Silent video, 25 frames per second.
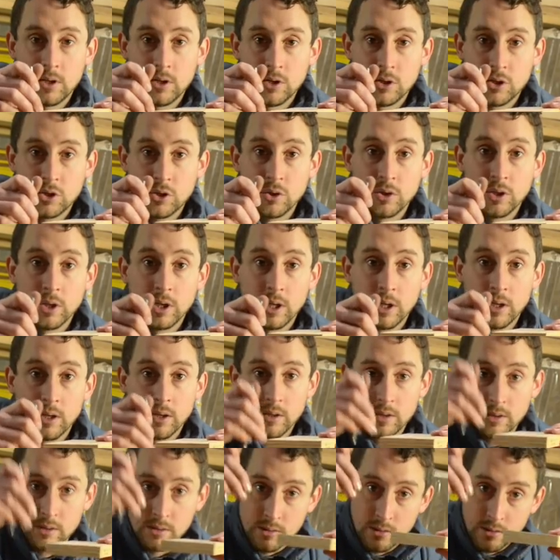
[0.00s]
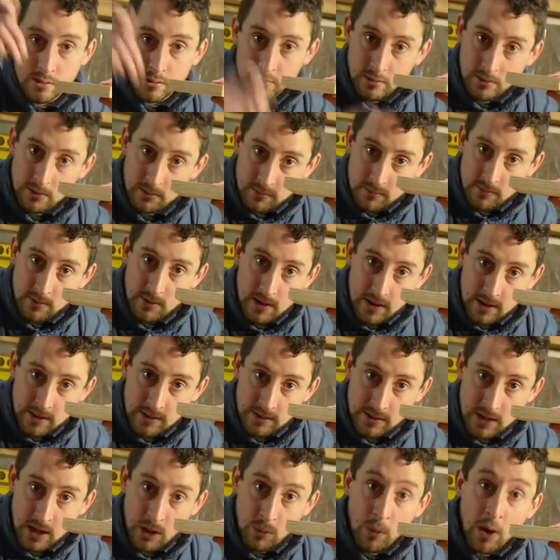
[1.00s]
shooting
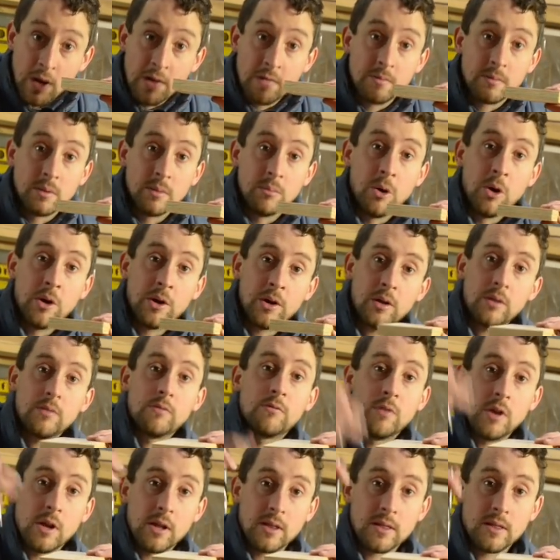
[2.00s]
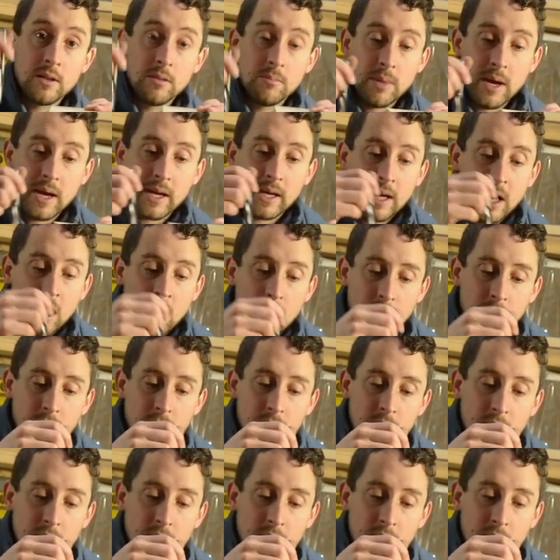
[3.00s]
away from the motor rather than back up.